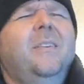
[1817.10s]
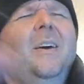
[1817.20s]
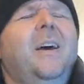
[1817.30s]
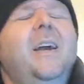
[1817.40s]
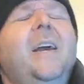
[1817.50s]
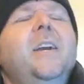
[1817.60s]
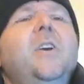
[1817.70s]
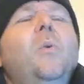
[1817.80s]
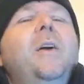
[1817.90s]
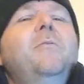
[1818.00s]
I, I could
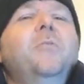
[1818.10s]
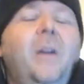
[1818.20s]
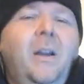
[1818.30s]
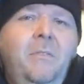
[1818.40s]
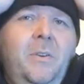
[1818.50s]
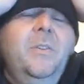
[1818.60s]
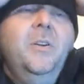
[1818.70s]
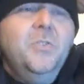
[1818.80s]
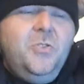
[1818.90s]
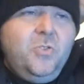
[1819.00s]
go on forever.
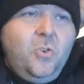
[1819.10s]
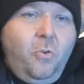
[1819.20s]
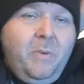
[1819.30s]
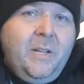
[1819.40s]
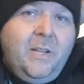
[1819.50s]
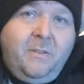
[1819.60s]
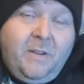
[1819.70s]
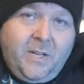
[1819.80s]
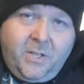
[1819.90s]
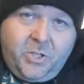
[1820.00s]
There's so many
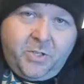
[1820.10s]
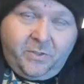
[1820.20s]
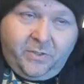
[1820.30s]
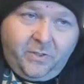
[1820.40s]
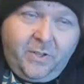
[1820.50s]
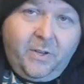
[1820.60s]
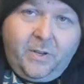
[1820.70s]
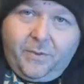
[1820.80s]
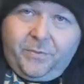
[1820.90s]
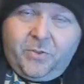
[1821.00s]
advantages
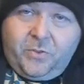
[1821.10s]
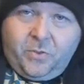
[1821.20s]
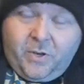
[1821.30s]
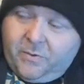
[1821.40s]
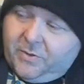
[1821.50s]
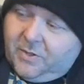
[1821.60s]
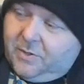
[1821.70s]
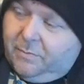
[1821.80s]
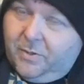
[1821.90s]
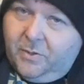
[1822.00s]
to drawing with a
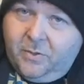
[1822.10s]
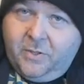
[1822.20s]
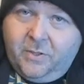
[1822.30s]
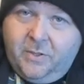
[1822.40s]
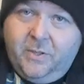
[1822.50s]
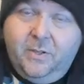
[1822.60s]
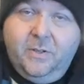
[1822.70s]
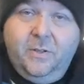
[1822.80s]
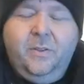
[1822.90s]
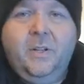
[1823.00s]
computer
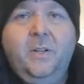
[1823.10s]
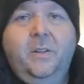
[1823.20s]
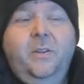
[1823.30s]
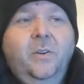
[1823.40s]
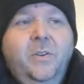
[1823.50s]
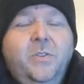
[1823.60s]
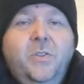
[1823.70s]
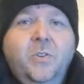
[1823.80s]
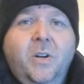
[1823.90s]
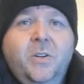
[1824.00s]
than there is to
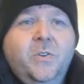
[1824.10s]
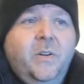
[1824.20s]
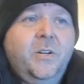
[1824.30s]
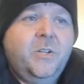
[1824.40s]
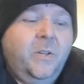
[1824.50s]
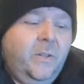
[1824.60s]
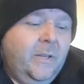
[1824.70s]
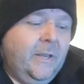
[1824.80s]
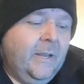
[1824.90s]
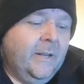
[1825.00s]
draw traditionally,
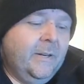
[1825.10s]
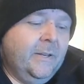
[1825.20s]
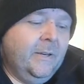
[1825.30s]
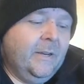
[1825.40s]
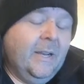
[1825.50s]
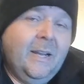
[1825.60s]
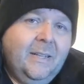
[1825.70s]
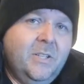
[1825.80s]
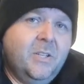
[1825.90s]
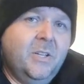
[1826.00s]
and uh, I
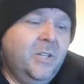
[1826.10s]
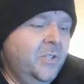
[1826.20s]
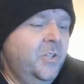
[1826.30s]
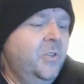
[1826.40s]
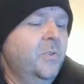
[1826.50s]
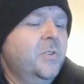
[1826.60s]
highly suggest you do it.